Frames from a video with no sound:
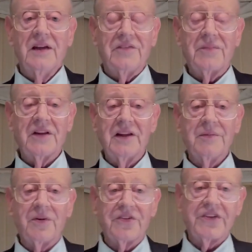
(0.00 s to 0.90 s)
from the
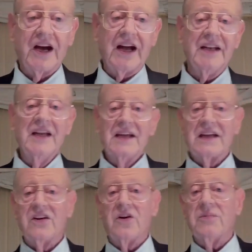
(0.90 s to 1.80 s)
liberal side
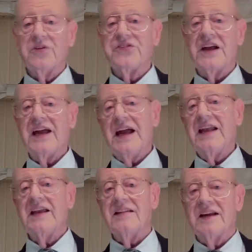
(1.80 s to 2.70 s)
can almost say
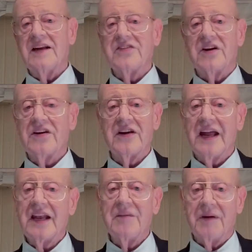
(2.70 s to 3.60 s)
anything to hurt
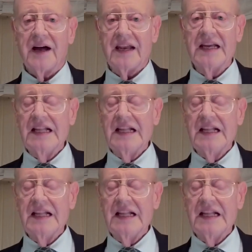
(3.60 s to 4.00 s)
anybody.